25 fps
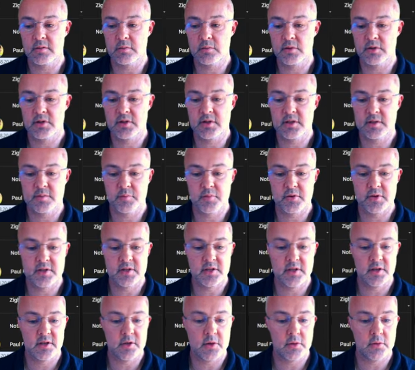which is
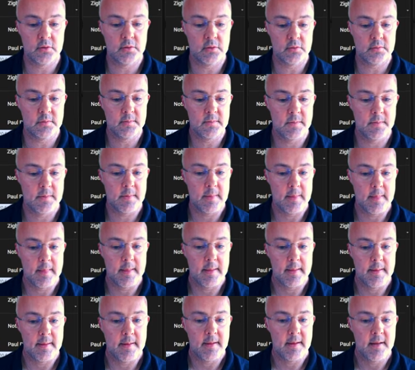pretty cool.
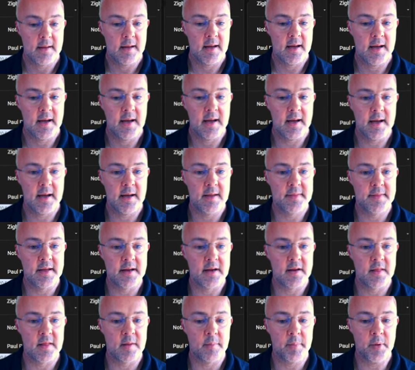And then
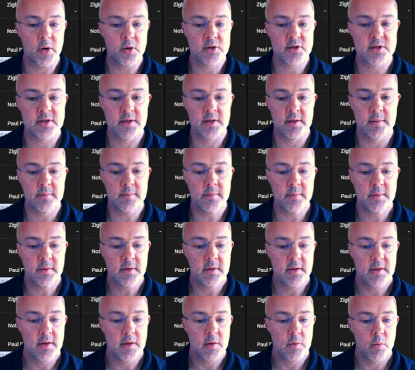at the bottom,
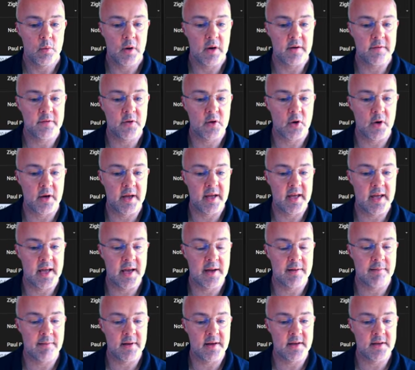what I've got
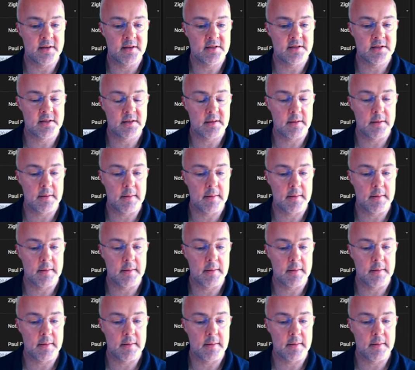here is,